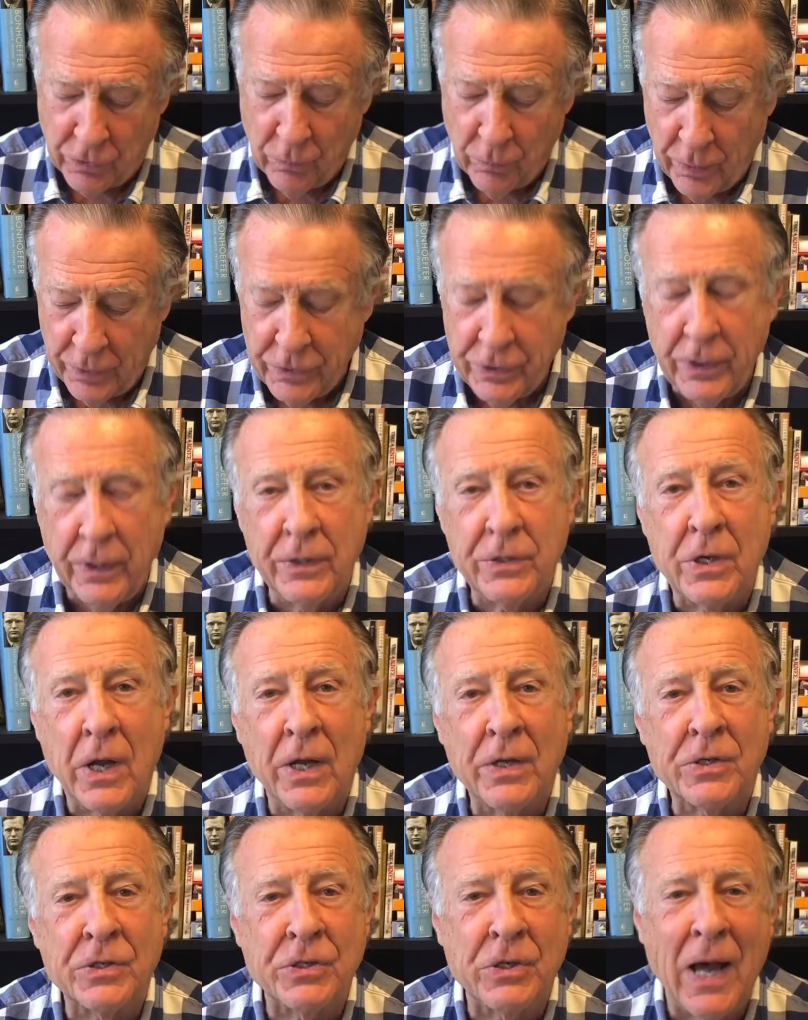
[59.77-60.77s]
which is
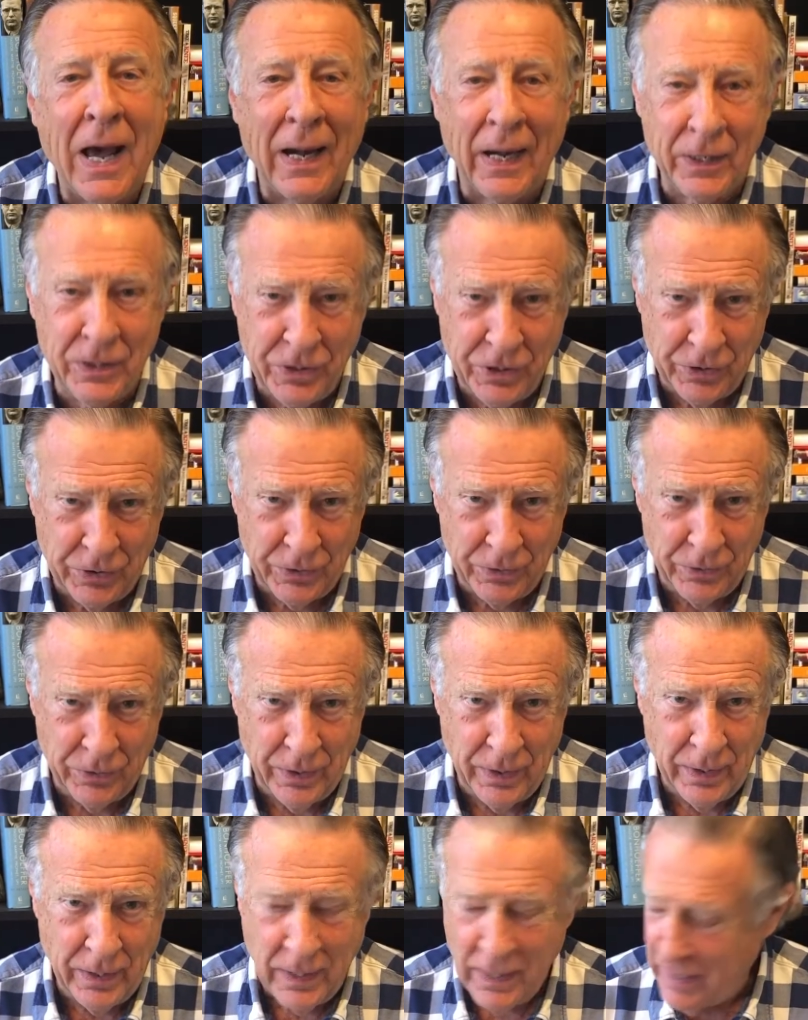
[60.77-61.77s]

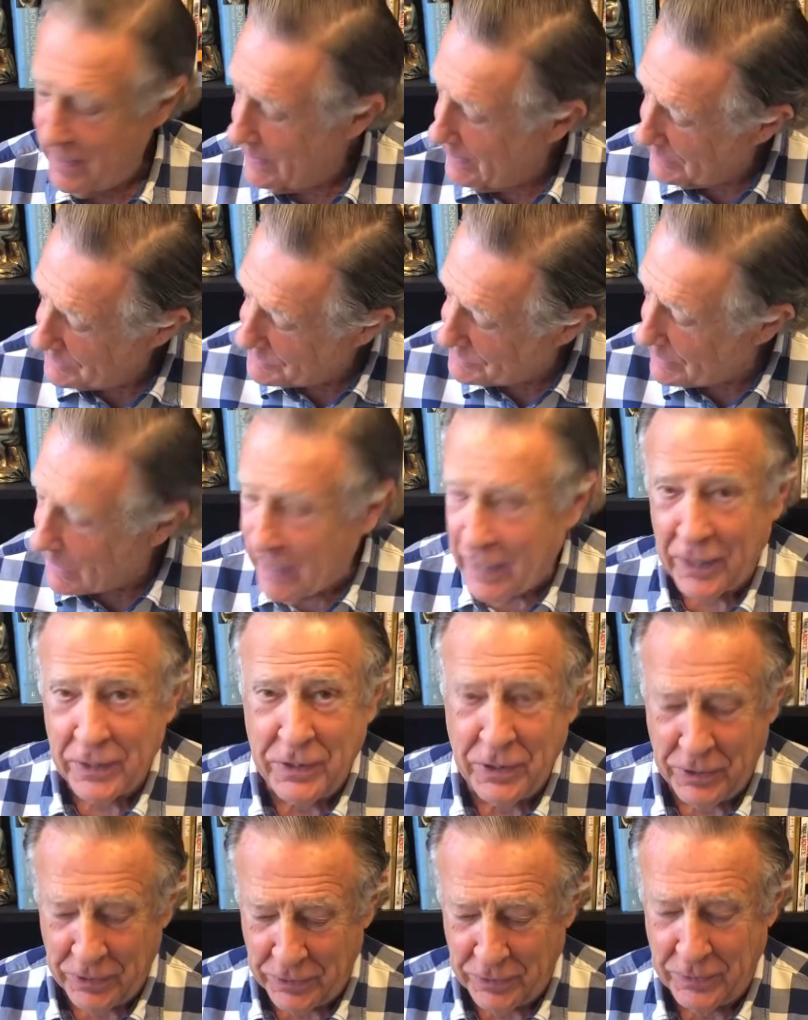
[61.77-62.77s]
solitude.
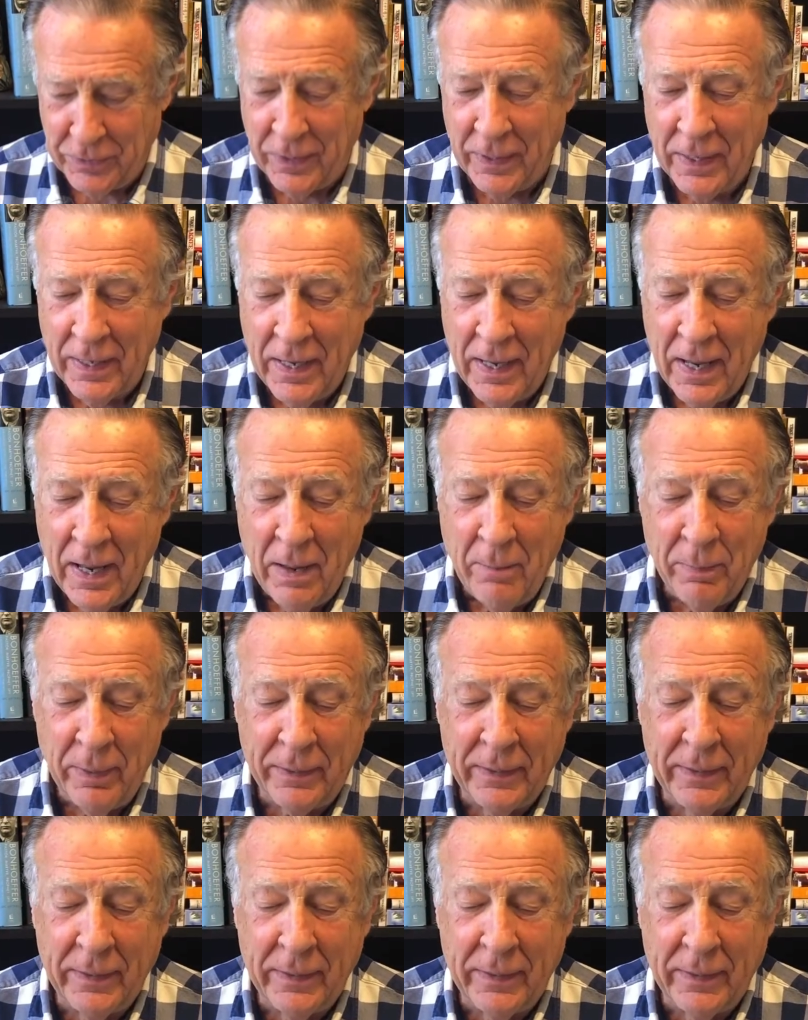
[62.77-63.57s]
Solitude. But